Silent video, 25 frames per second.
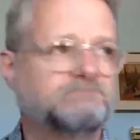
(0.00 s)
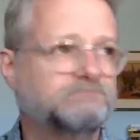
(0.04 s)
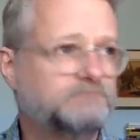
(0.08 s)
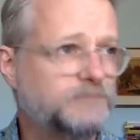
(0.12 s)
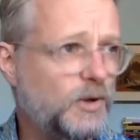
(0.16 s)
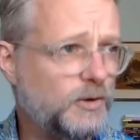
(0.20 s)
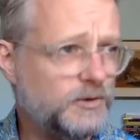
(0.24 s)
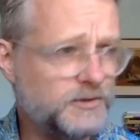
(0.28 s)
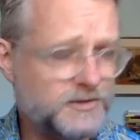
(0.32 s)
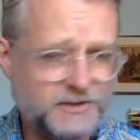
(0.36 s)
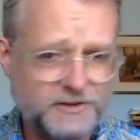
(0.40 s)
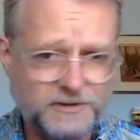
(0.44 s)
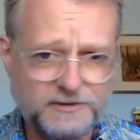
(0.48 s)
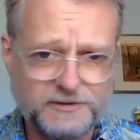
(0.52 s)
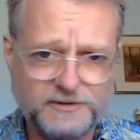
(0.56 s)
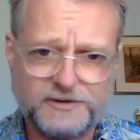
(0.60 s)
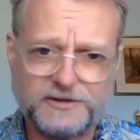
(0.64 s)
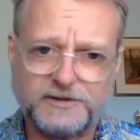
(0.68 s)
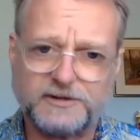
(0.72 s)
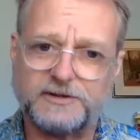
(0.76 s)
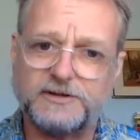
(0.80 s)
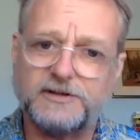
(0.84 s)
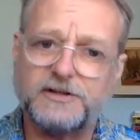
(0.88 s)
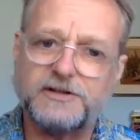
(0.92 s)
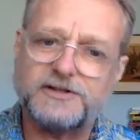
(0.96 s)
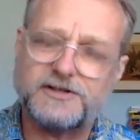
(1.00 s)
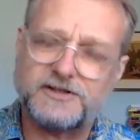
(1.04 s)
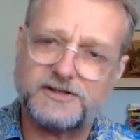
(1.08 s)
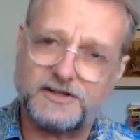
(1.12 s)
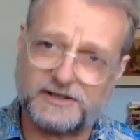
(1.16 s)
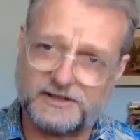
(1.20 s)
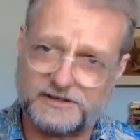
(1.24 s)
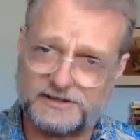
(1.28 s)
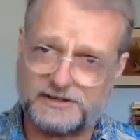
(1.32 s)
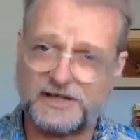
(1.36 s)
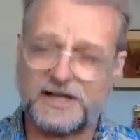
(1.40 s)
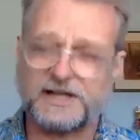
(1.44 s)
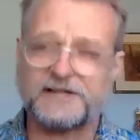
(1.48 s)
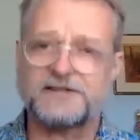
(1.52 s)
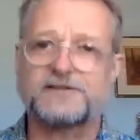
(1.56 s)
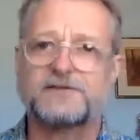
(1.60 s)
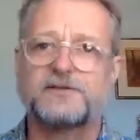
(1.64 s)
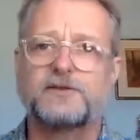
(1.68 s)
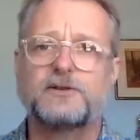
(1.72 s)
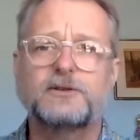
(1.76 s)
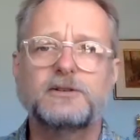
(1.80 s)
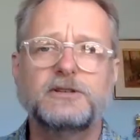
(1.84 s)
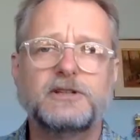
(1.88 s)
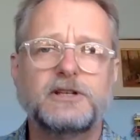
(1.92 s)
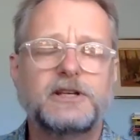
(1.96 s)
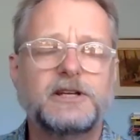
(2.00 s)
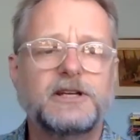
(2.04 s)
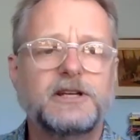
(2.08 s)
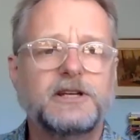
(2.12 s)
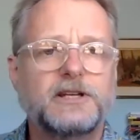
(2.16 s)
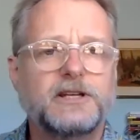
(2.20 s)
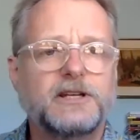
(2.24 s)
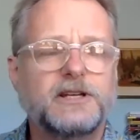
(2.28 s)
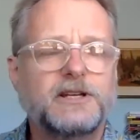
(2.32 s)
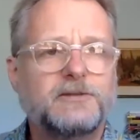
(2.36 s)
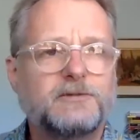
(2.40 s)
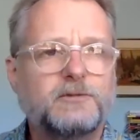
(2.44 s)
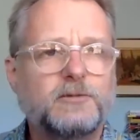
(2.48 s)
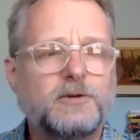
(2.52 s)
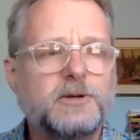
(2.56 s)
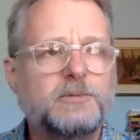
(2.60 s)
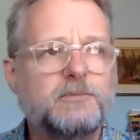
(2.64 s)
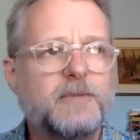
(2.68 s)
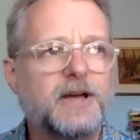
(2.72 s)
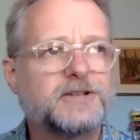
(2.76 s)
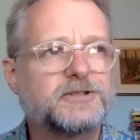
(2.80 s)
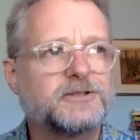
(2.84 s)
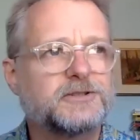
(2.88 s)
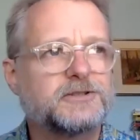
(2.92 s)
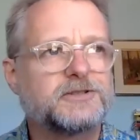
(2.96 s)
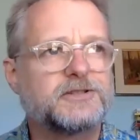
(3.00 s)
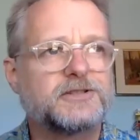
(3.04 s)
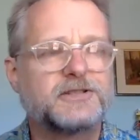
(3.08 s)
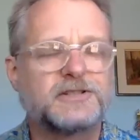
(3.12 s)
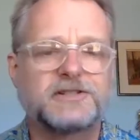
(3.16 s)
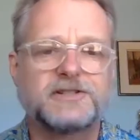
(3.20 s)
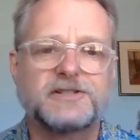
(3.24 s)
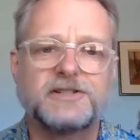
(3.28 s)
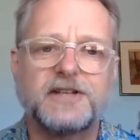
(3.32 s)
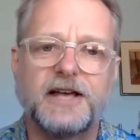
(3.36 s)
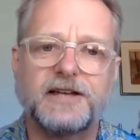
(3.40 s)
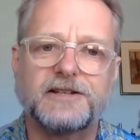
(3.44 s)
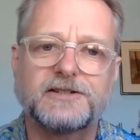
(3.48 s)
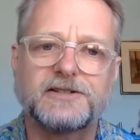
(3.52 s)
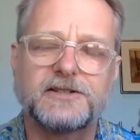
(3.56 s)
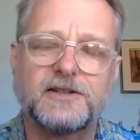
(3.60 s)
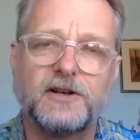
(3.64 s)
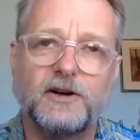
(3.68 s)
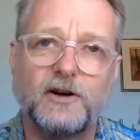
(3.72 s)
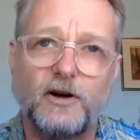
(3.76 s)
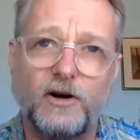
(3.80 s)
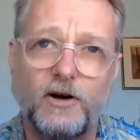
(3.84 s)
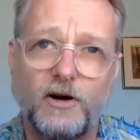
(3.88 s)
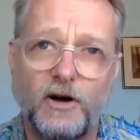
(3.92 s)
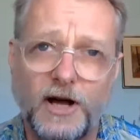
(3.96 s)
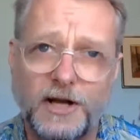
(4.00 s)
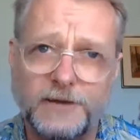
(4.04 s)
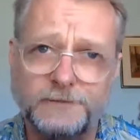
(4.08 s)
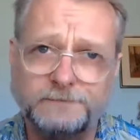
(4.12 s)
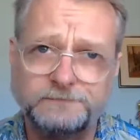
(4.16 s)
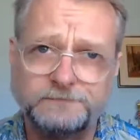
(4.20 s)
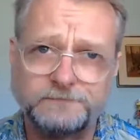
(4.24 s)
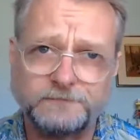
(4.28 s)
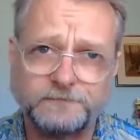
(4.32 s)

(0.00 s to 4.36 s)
Both students are successful if we measure success on